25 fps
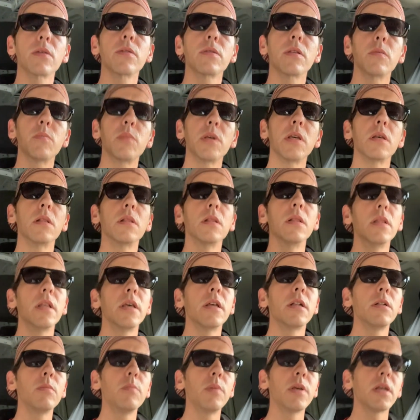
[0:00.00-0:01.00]
they'll be a
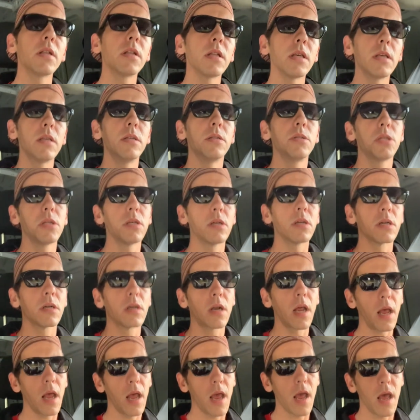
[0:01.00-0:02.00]
little bit easier
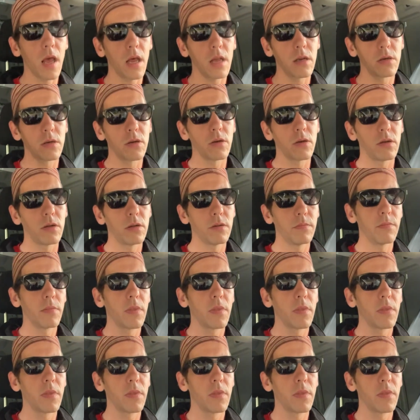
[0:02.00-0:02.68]
to handle.